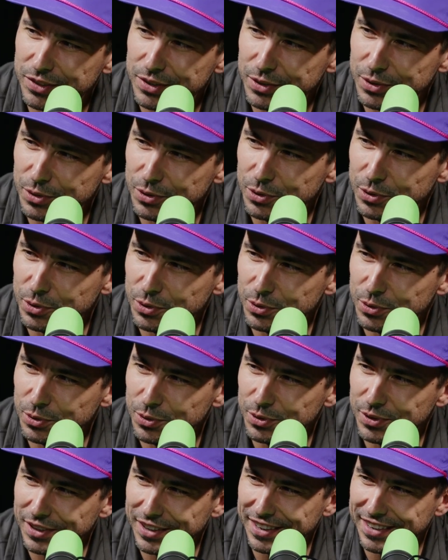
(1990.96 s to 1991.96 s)
Oh, yes.
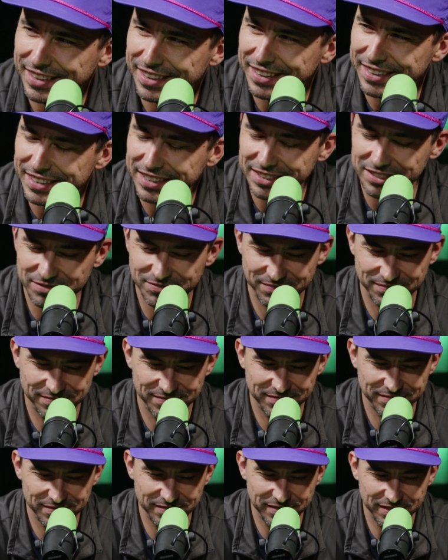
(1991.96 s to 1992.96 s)

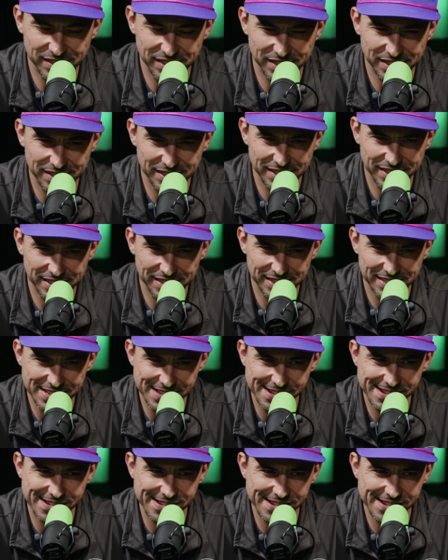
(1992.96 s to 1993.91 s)
Senior year of college.